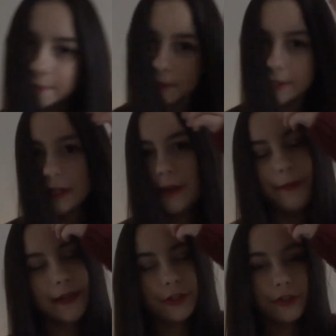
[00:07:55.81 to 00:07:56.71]
video,
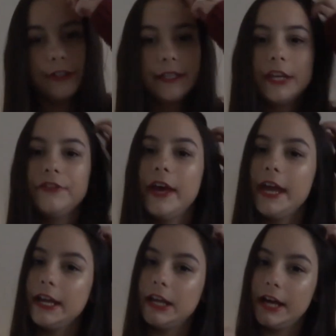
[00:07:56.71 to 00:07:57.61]
make sure you give it
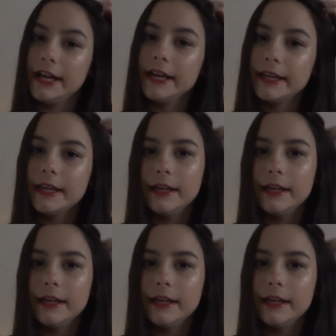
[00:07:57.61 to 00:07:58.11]
a like,